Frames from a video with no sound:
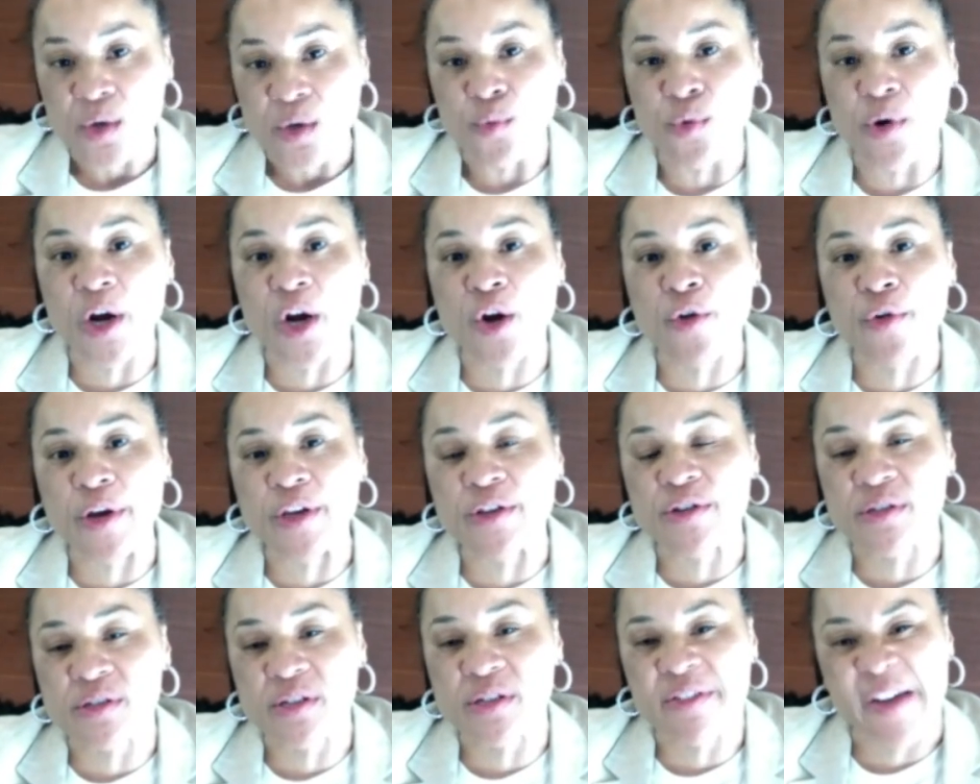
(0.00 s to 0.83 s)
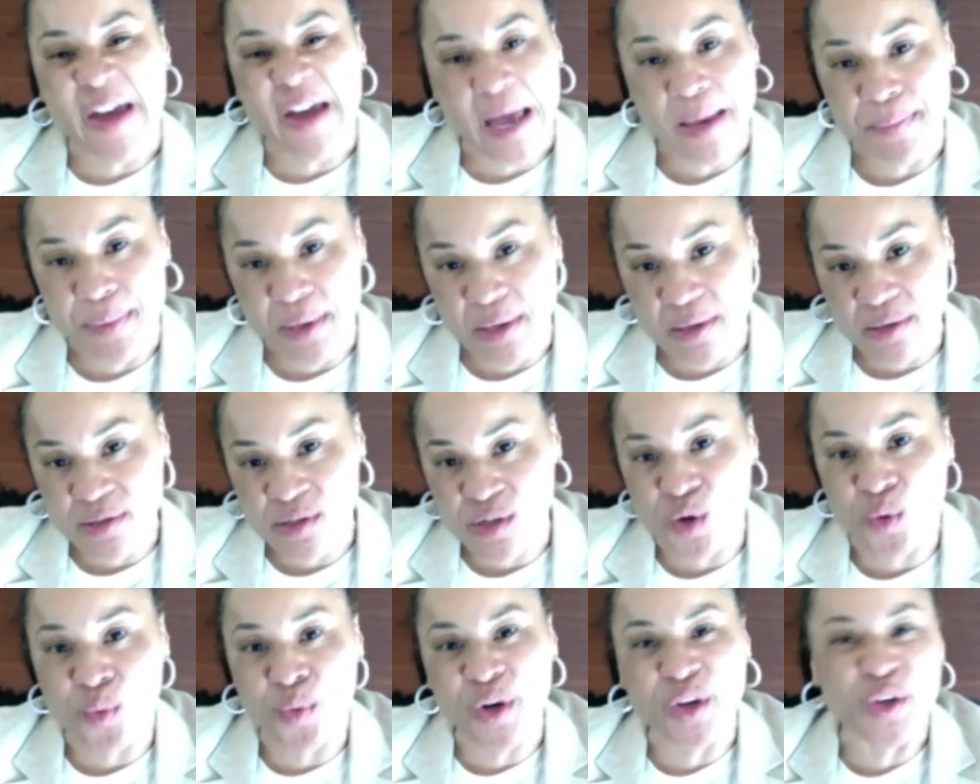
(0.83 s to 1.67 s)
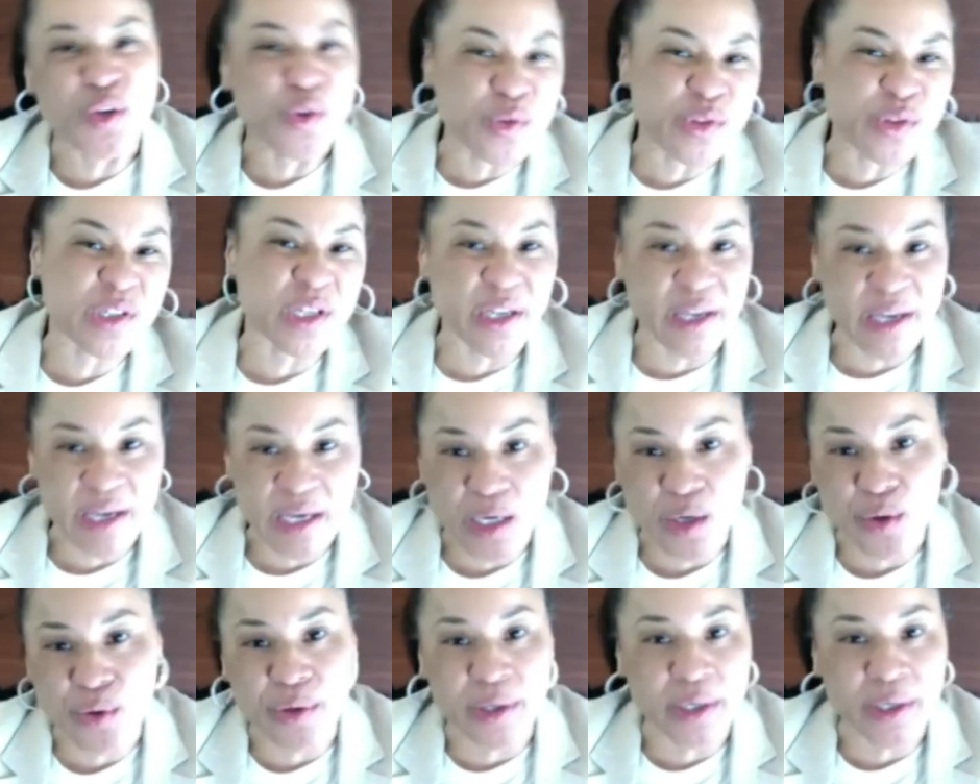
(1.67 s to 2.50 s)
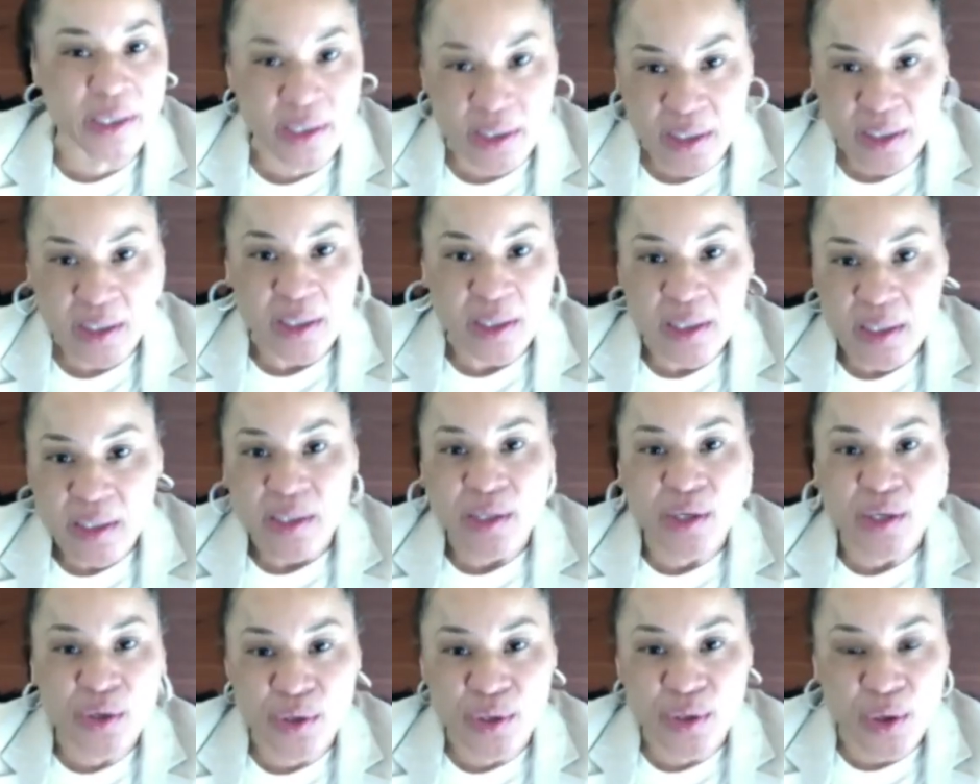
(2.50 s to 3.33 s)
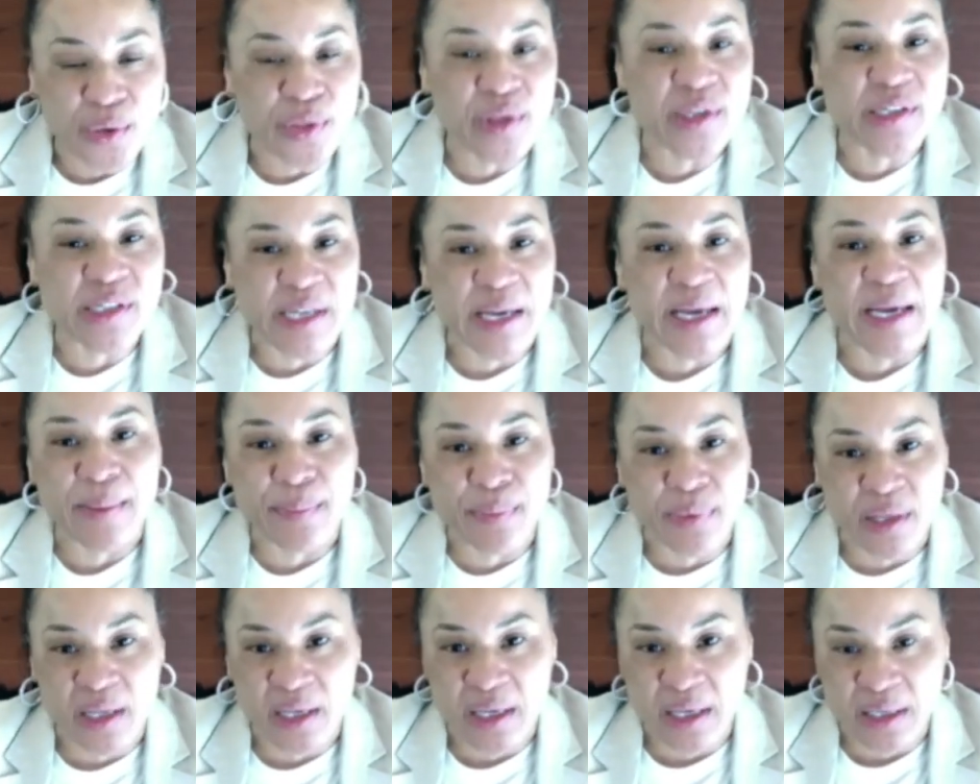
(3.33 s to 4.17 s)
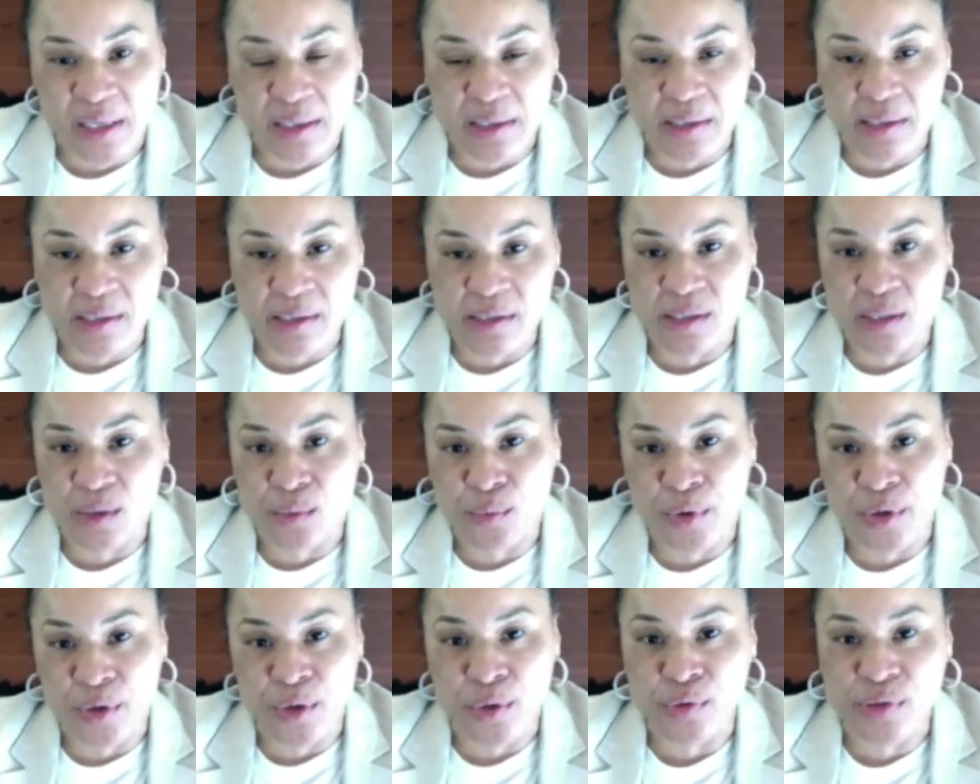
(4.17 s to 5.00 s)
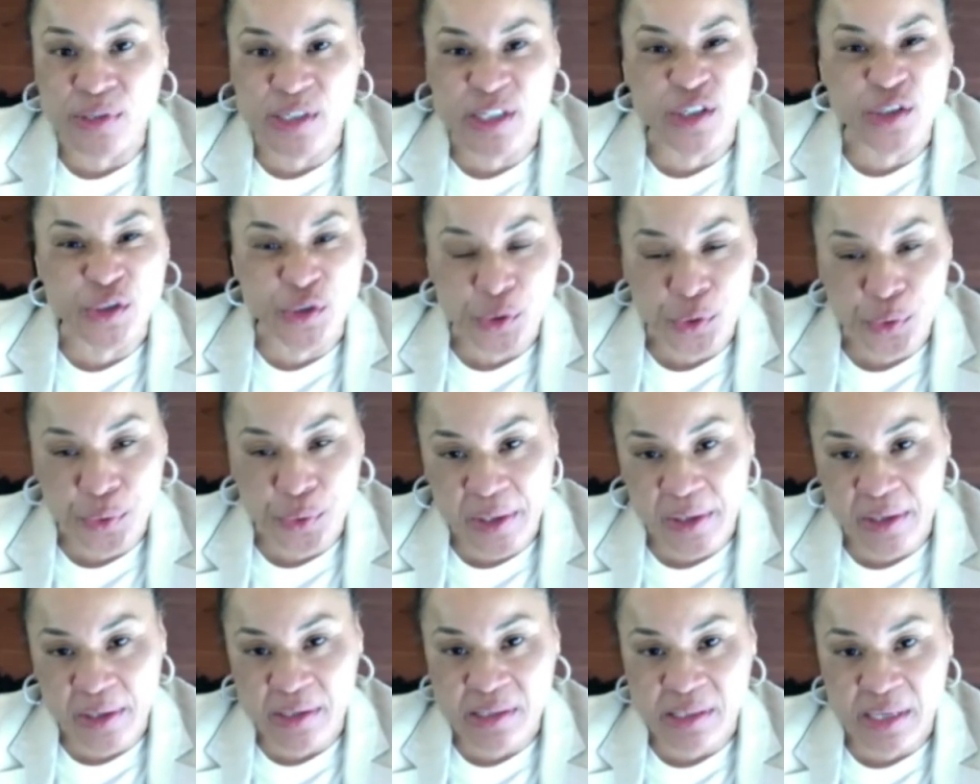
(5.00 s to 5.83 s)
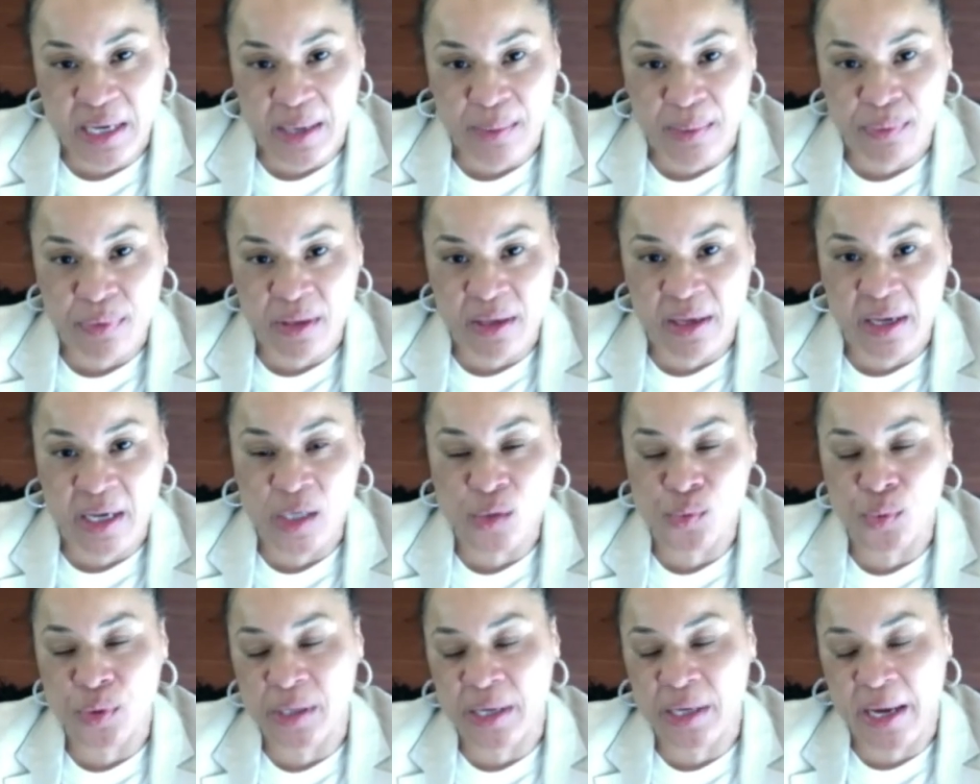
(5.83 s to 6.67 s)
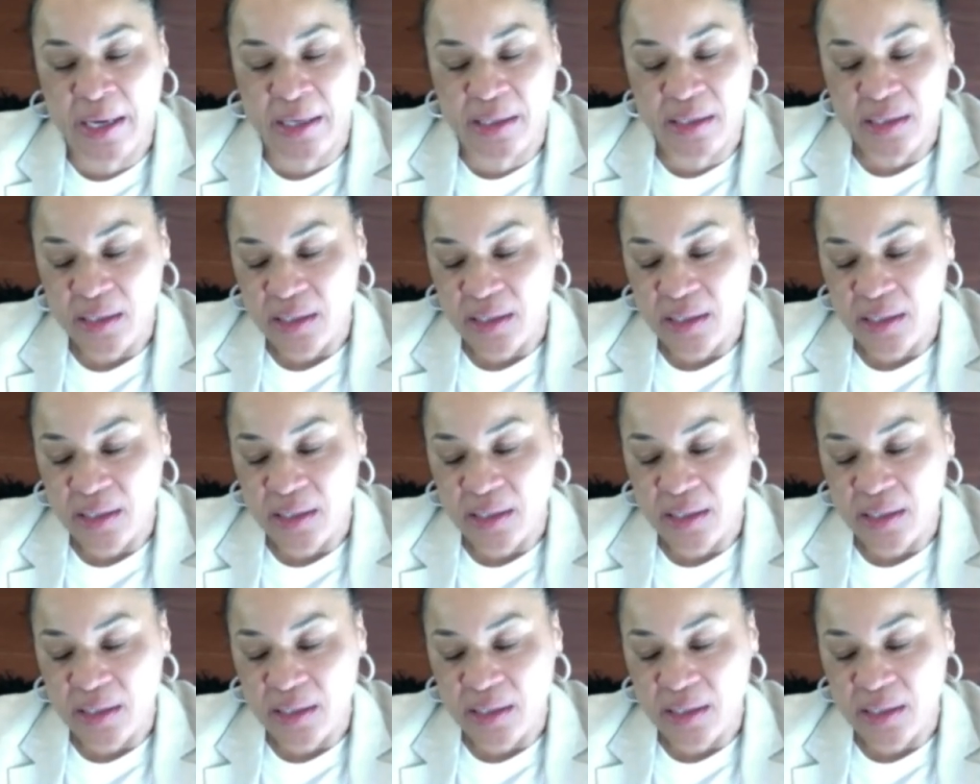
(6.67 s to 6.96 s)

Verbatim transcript: we're creatures of habit so we're used to hearing you know the same things and we're used to doing the same things we got